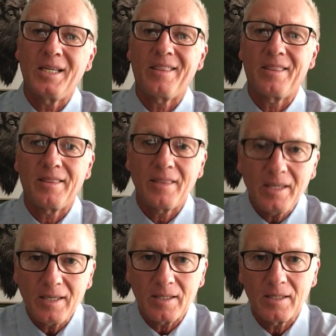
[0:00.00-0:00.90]
a
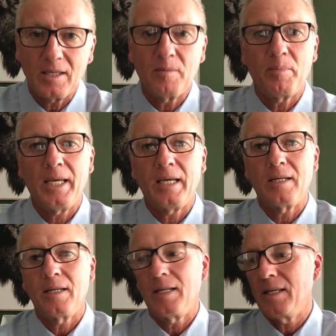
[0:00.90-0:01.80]
thing
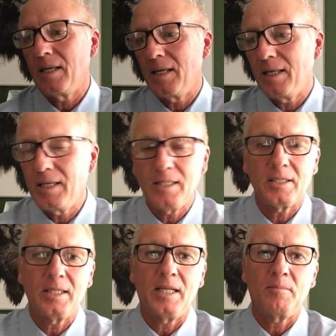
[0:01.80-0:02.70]
about
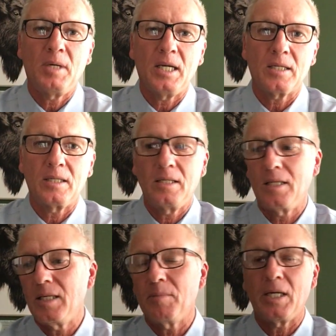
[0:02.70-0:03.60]
internet
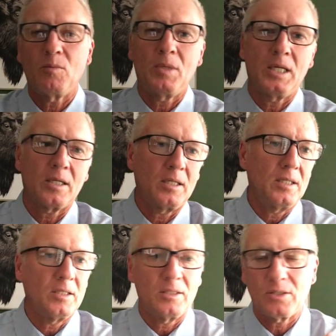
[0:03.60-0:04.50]
marketing, email
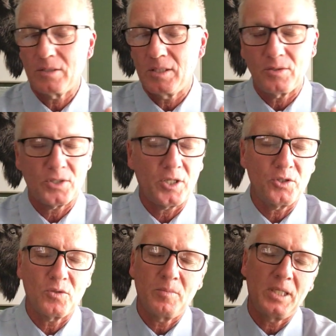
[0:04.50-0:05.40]
marketing, you know,
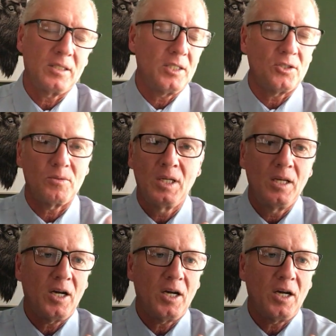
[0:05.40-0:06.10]
social media, digital.